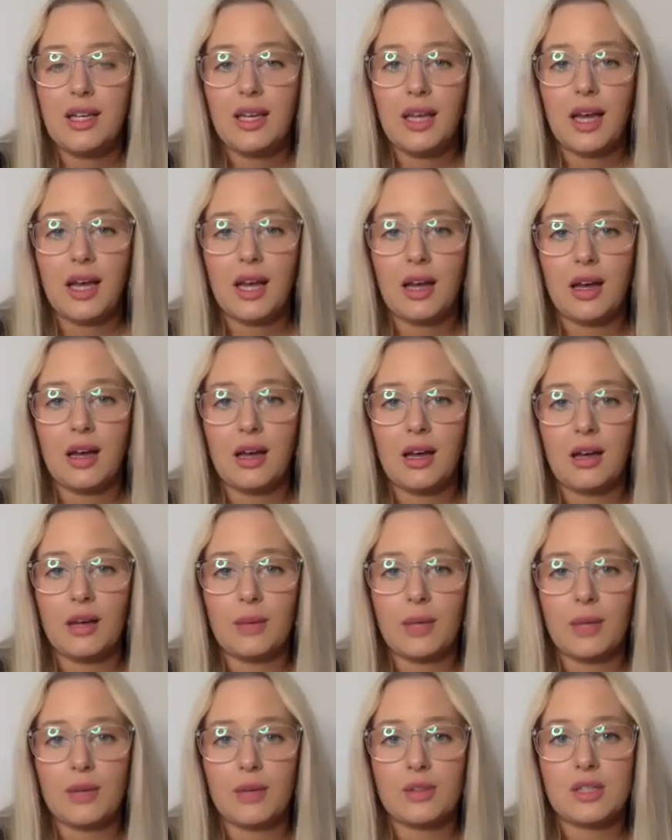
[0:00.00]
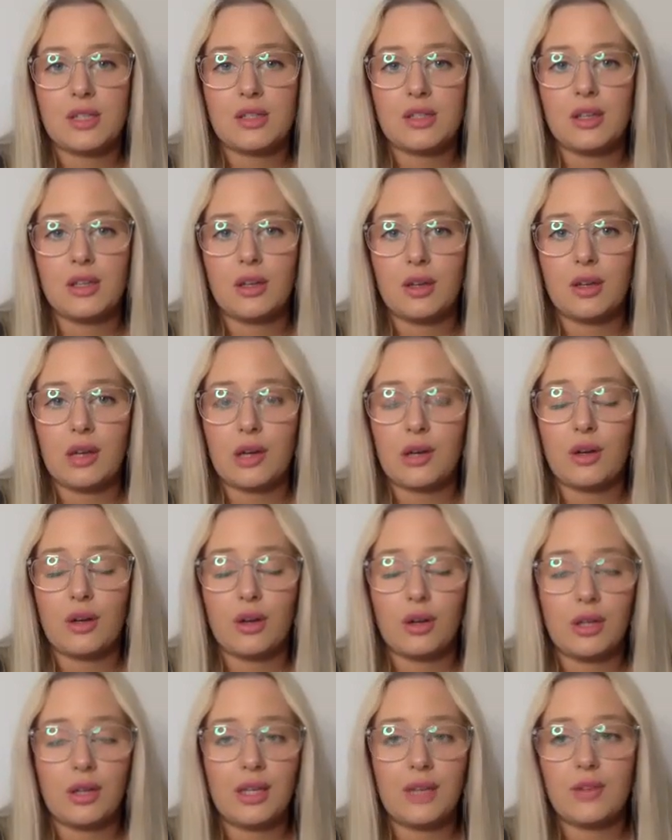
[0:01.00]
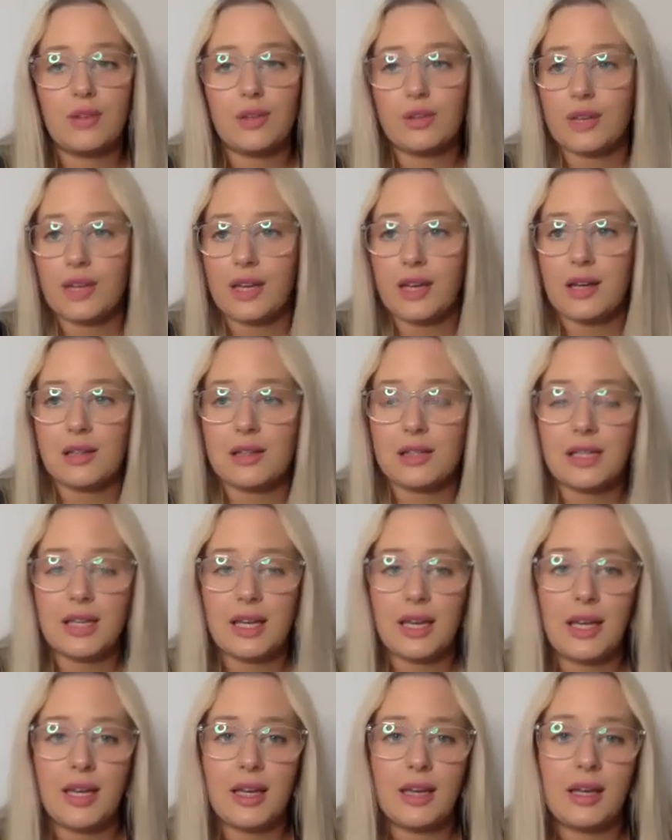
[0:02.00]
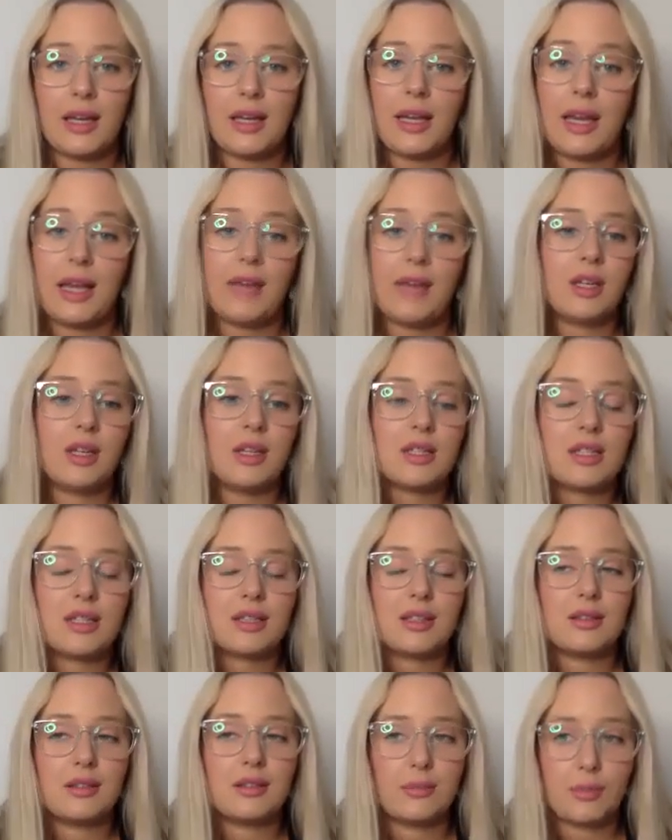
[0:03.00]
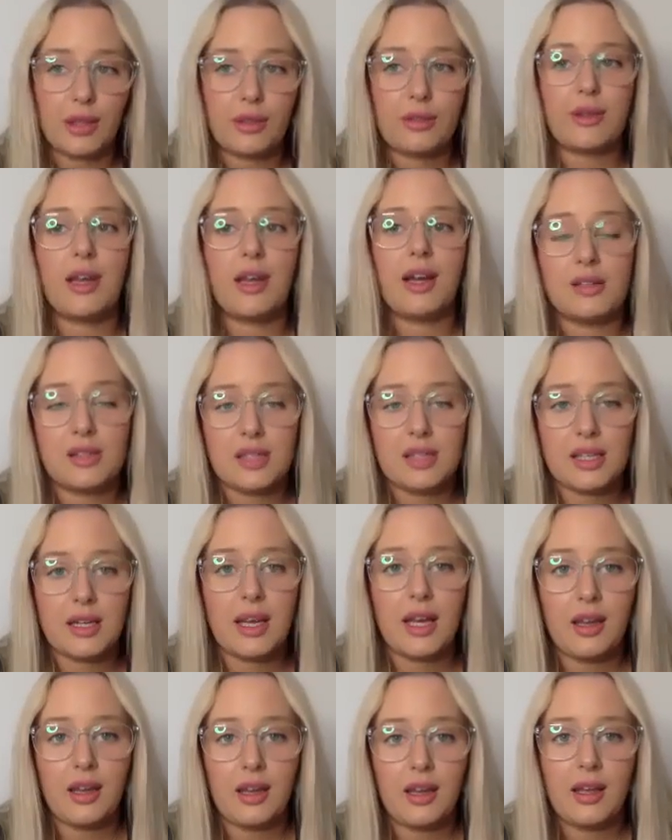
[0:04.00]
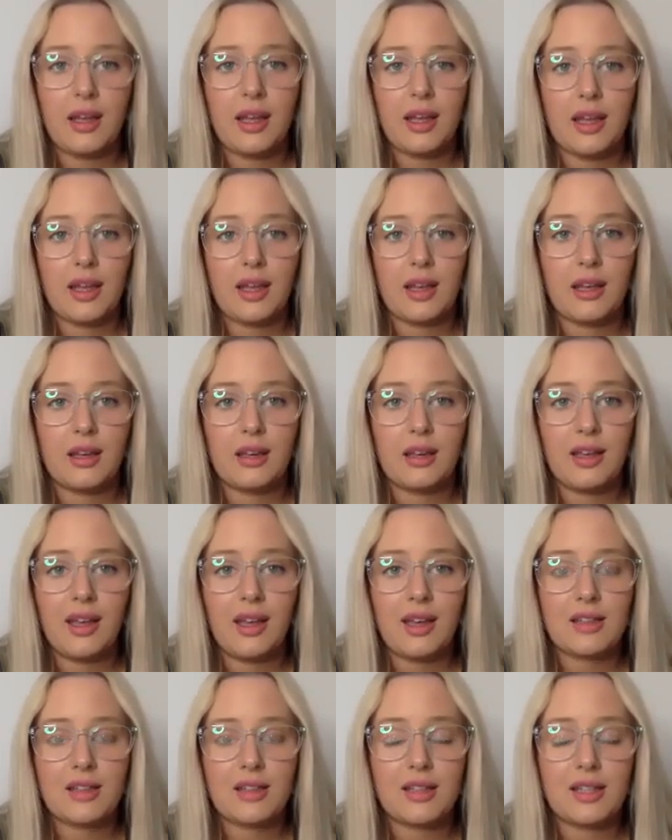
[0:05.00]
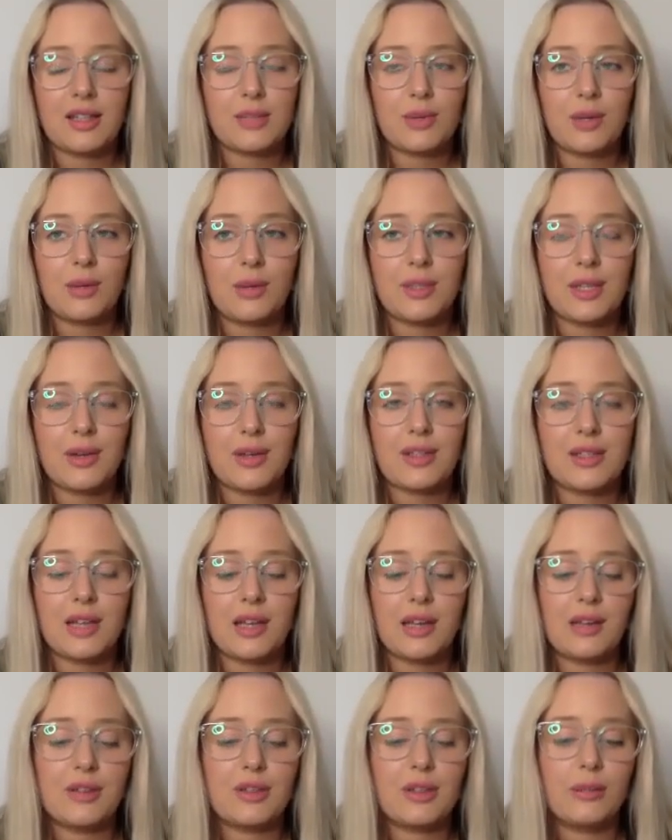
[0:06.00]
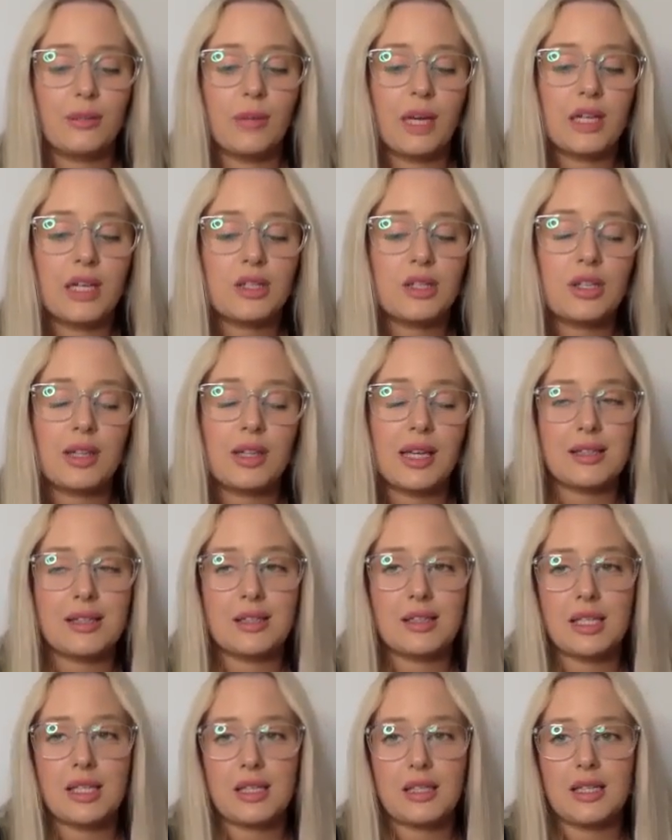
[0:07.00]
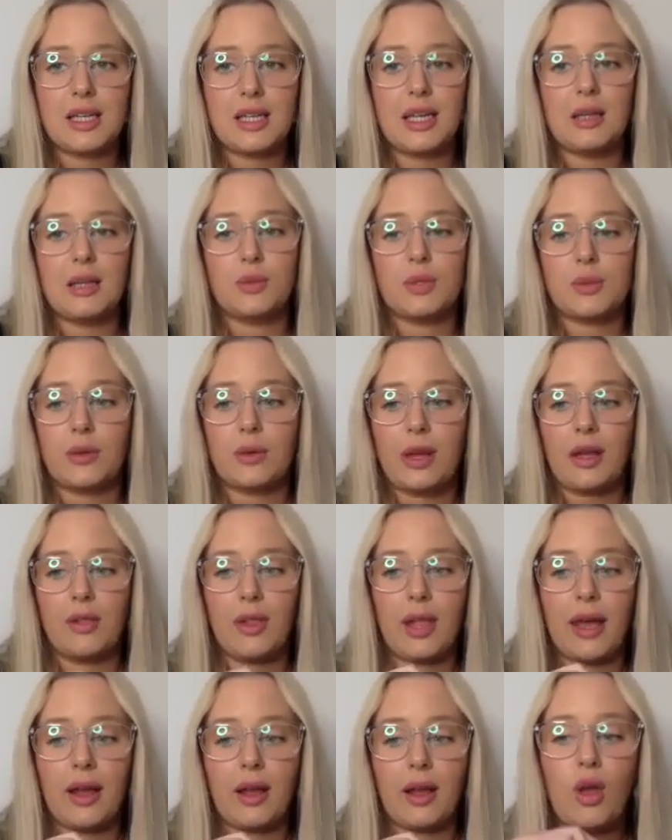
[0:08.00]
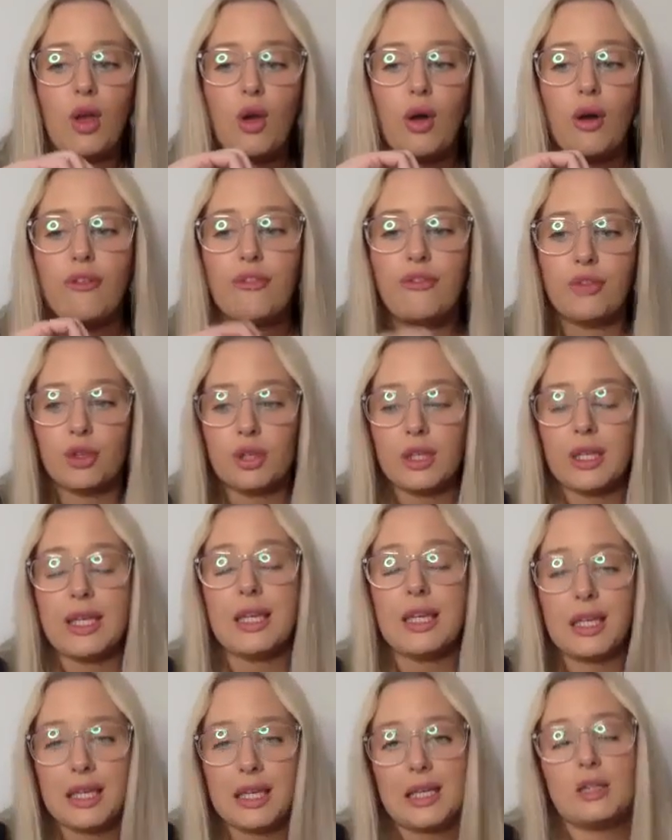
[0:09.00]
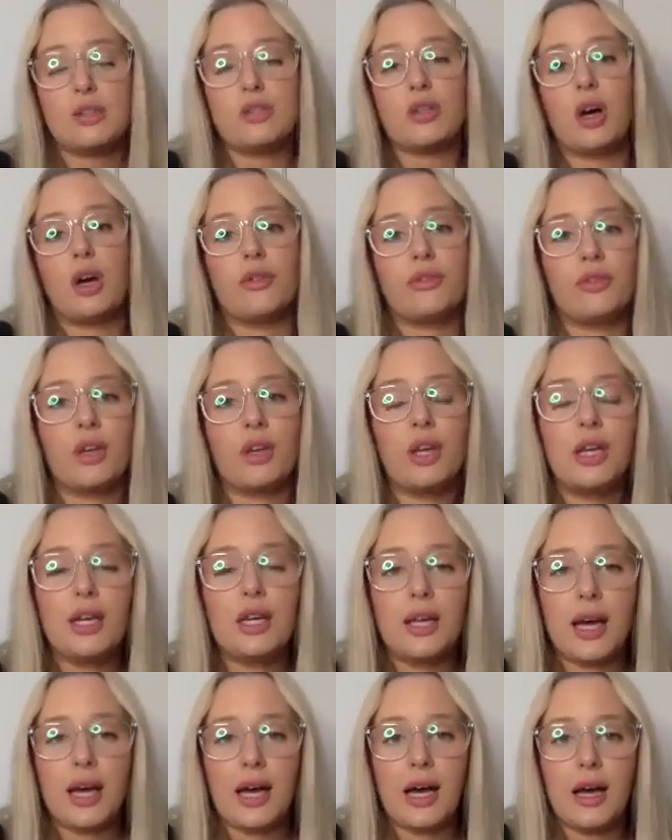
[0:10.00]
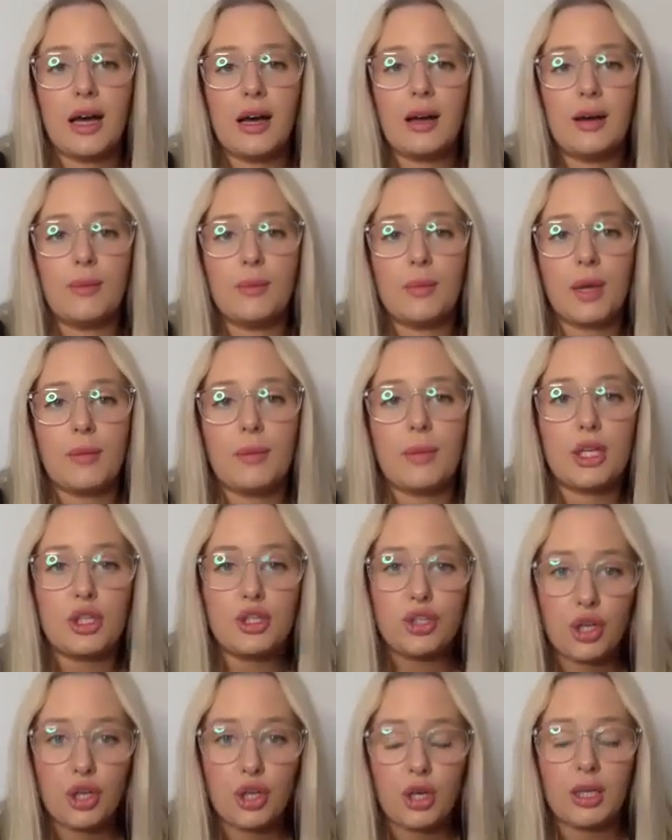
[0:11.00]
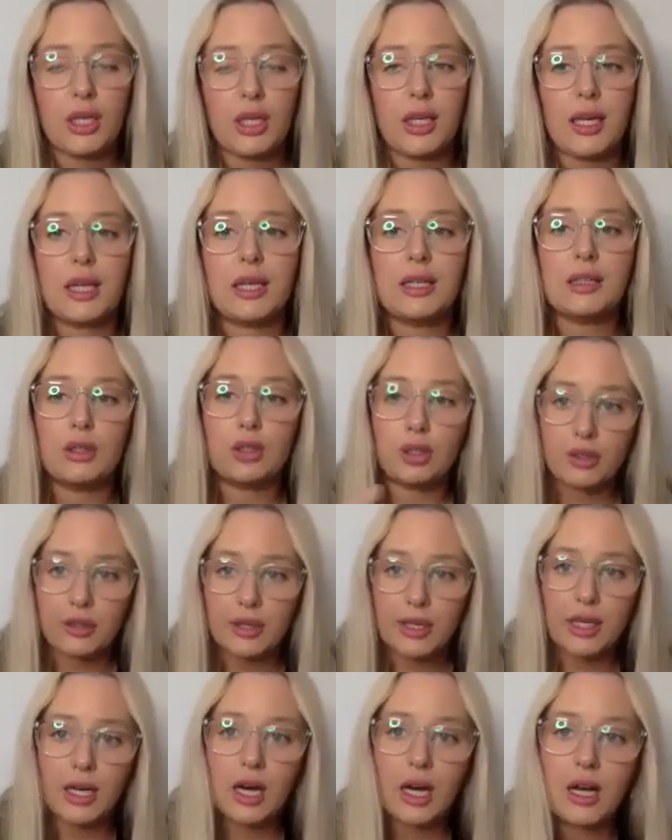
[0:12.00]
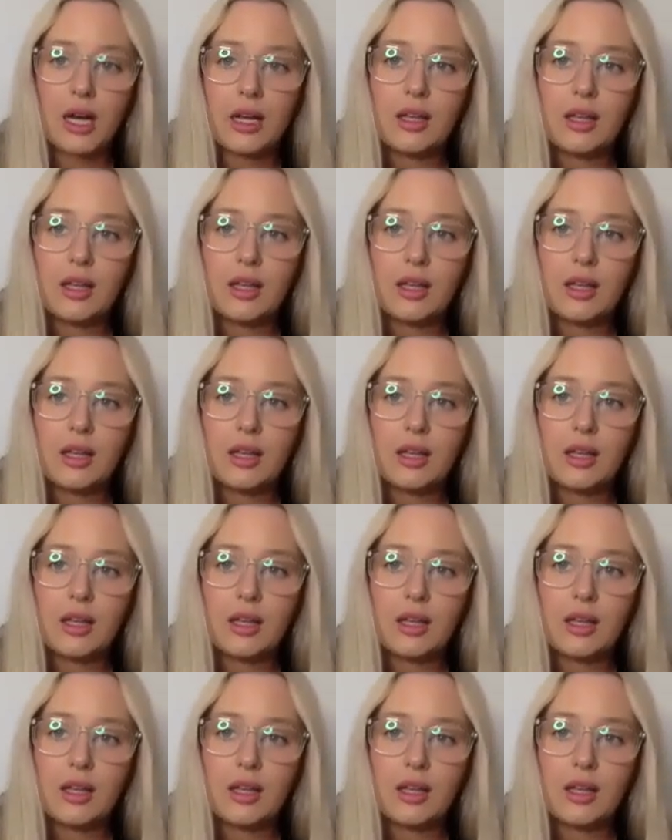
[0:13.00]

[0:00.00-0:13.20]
and I was just, I could only give it 3 hours a day, and I gave it my 3 hours a day. And yeah, so that's pretty much how I started. So March 2016 was when I like fully kicked off my journey and career.